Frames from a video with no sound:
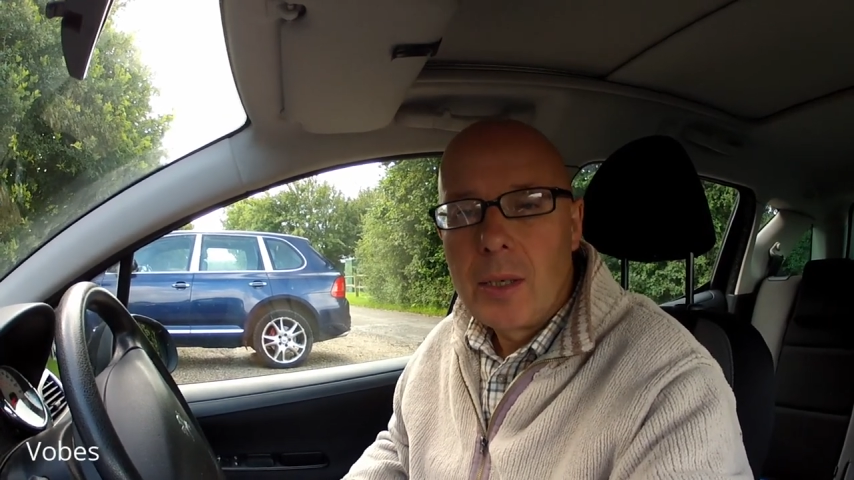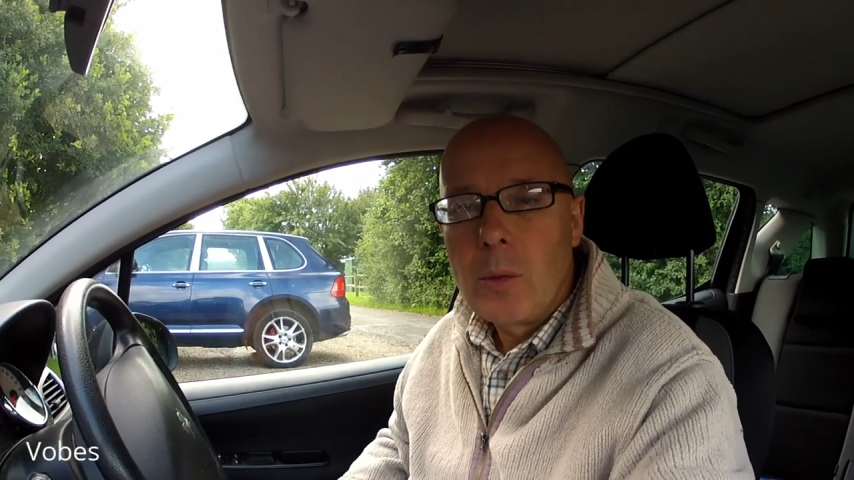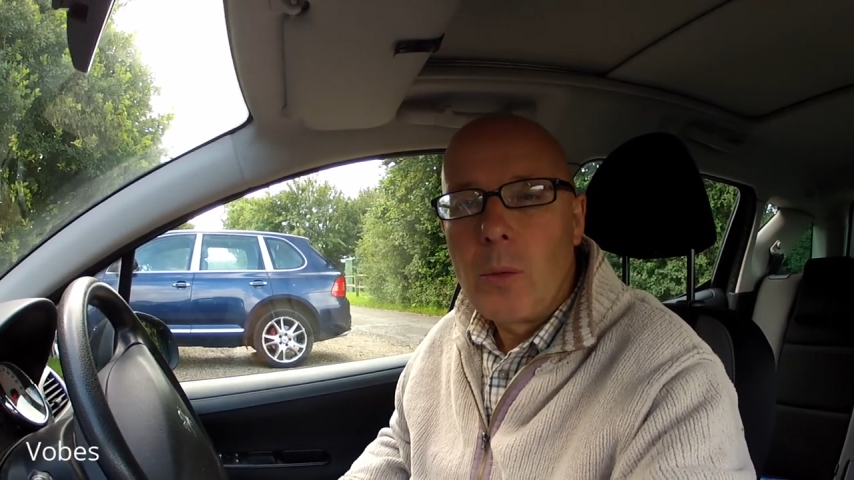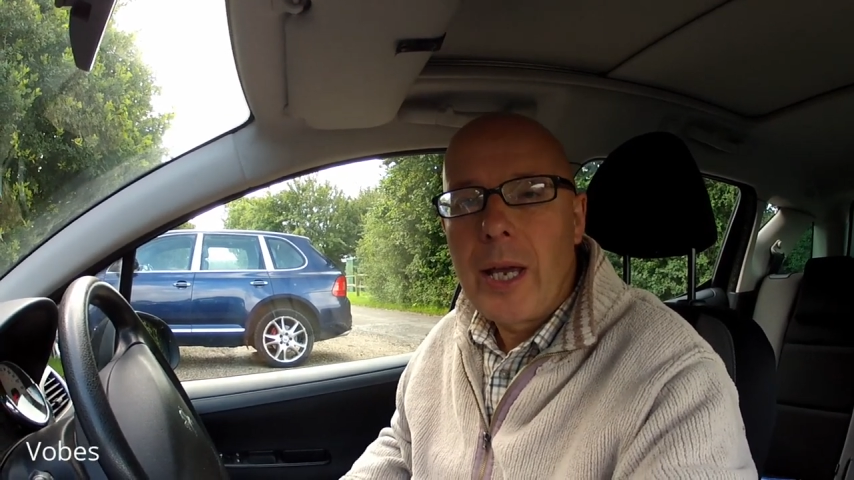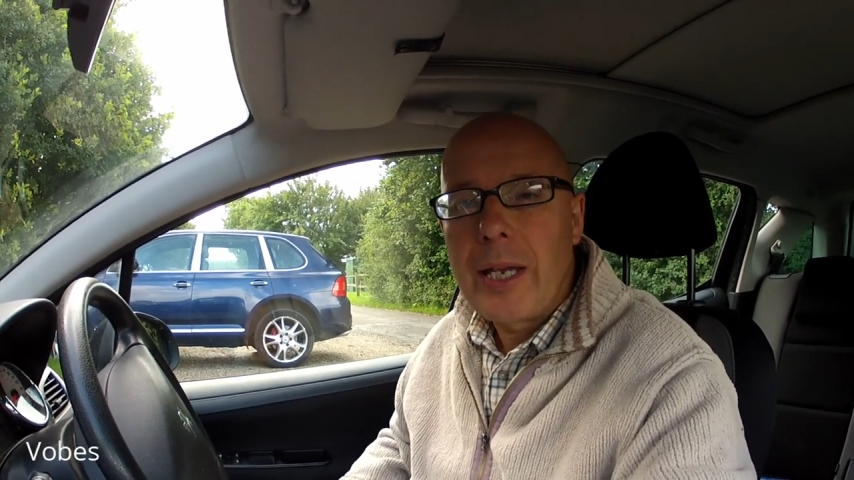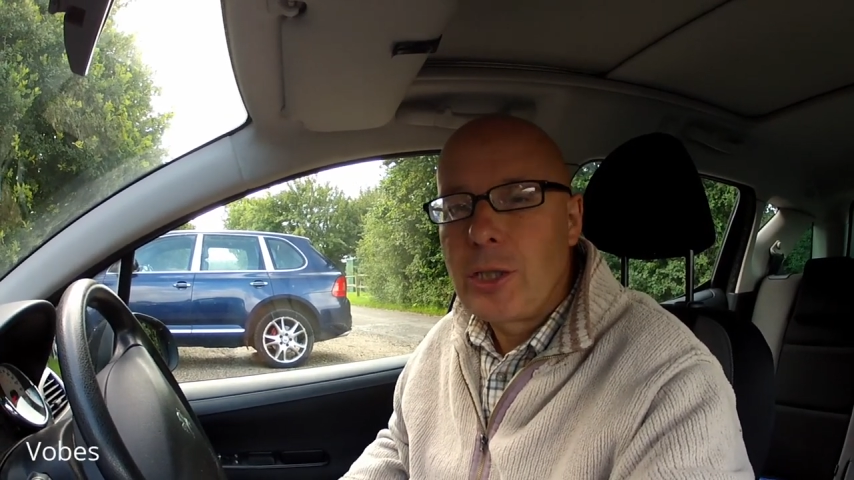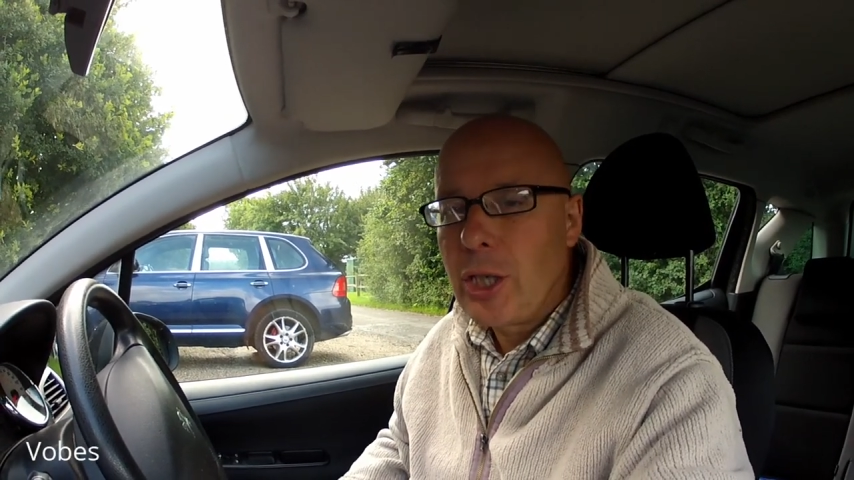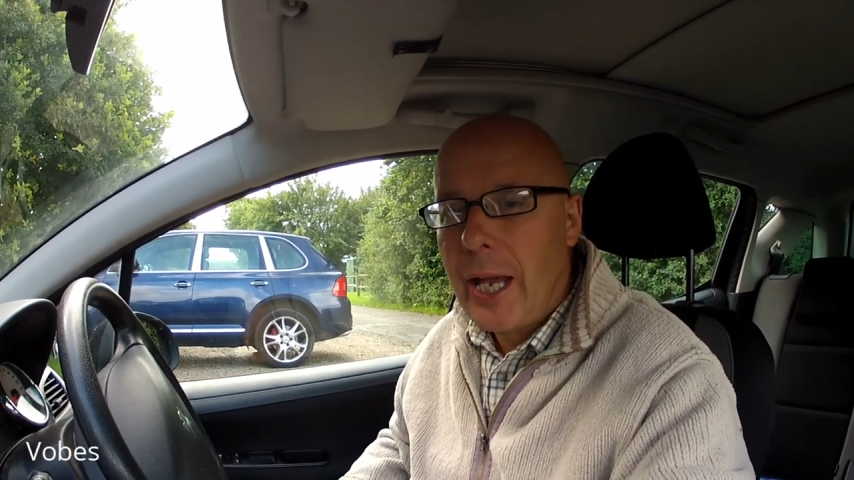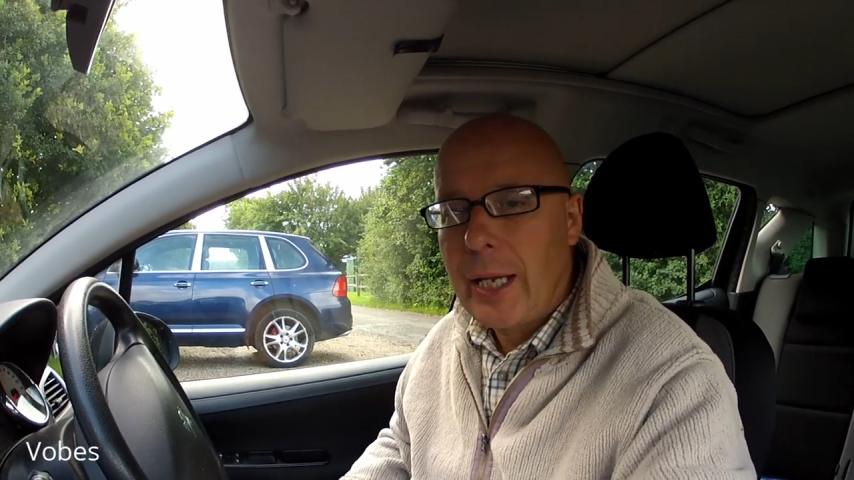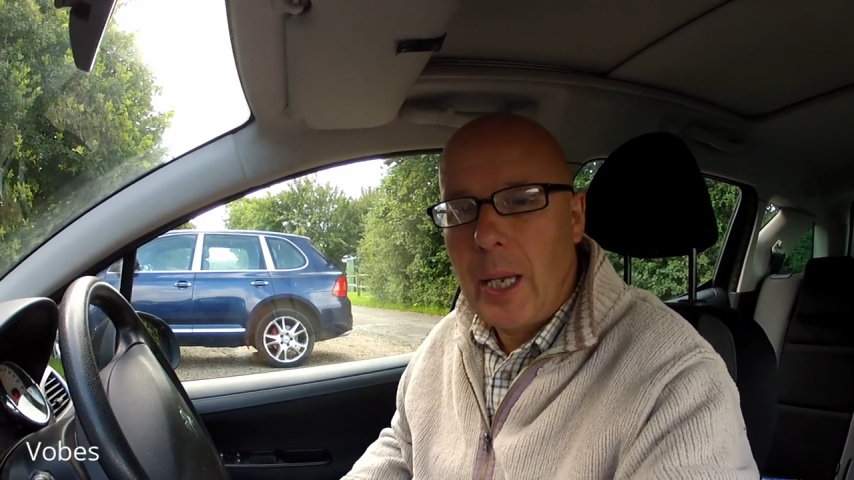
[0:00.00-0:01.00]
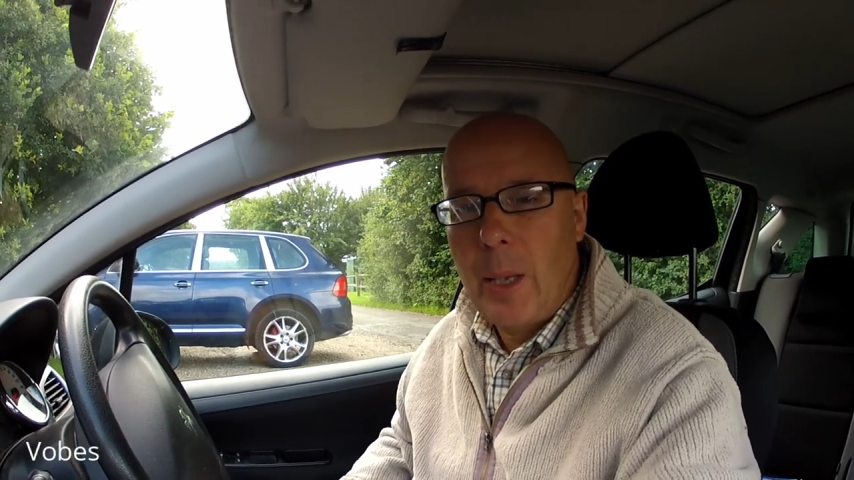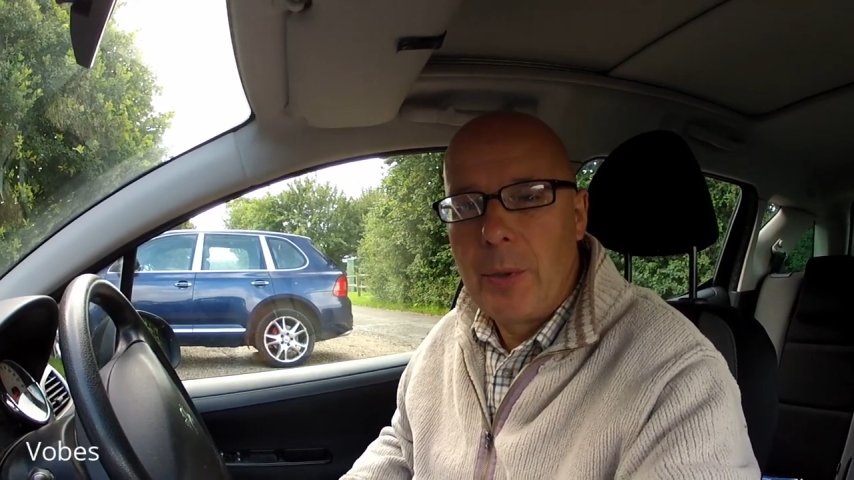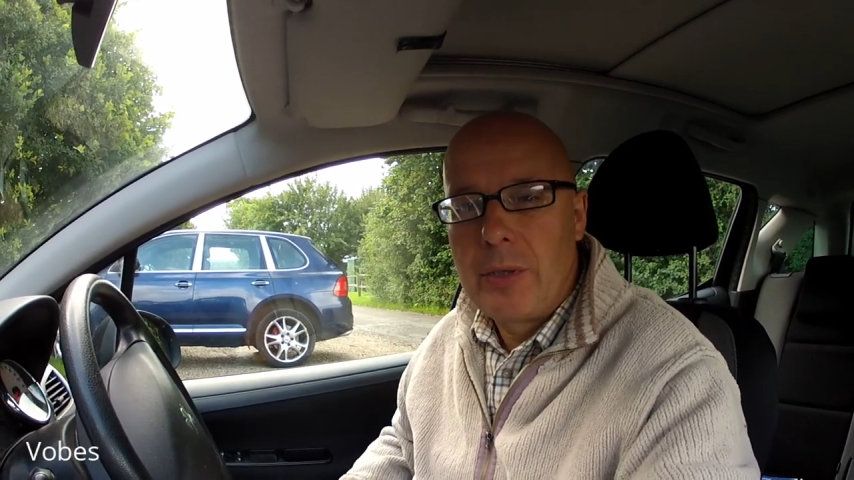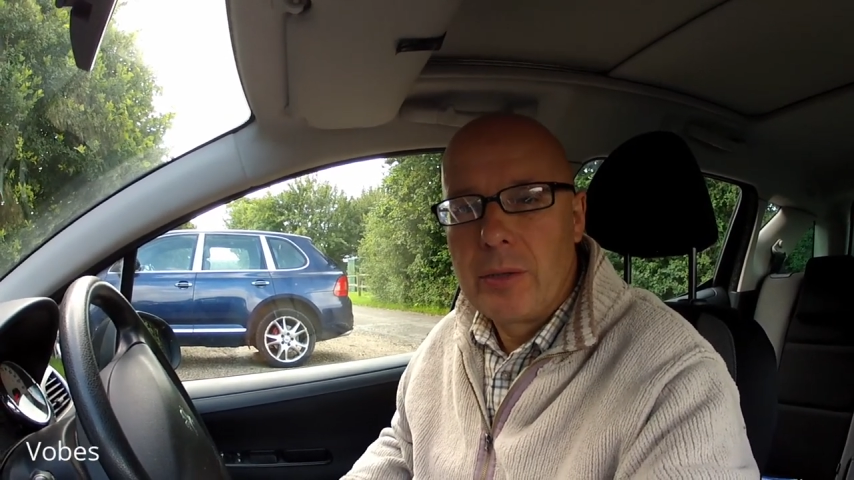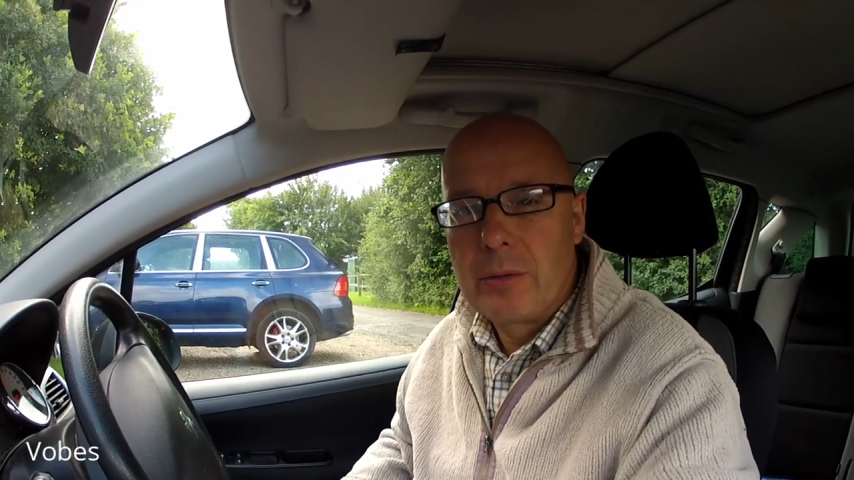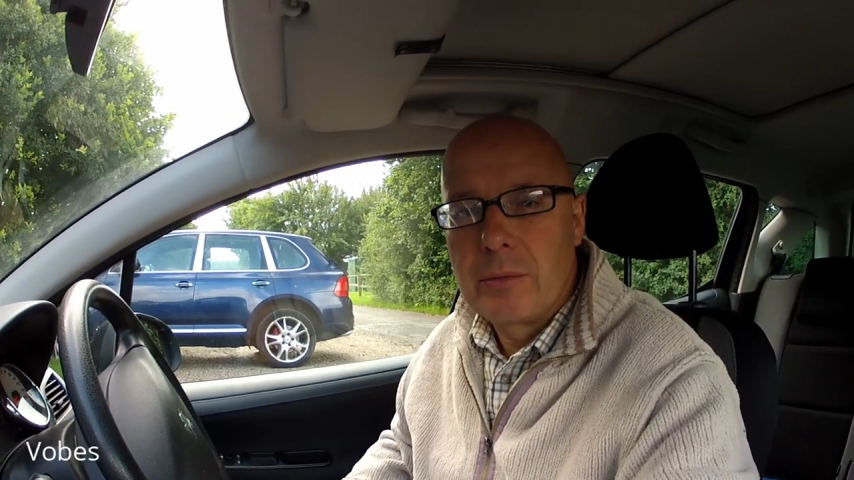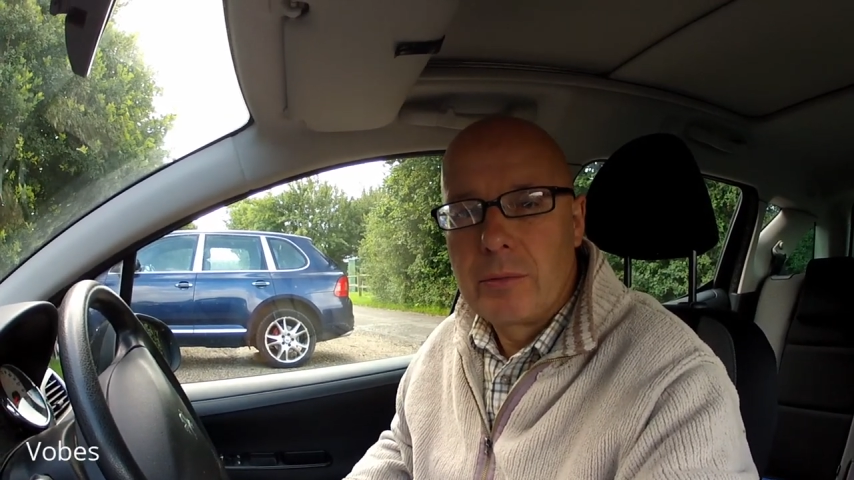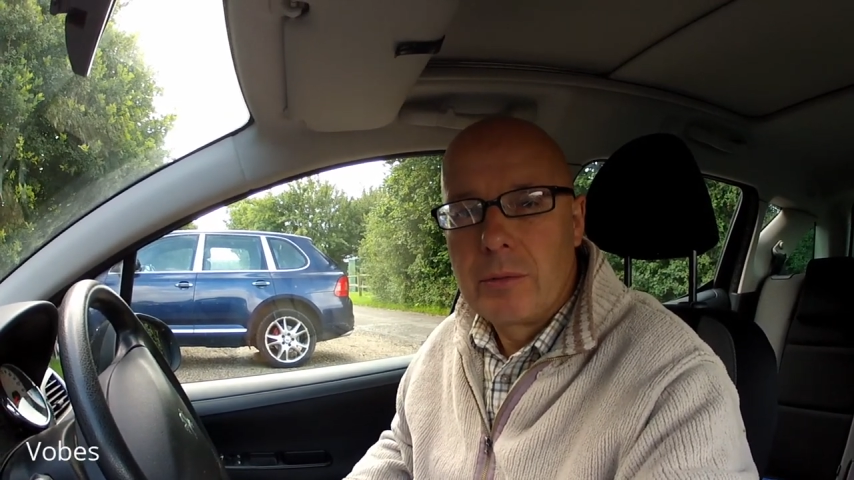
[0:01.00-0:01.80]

where Jack Upperton,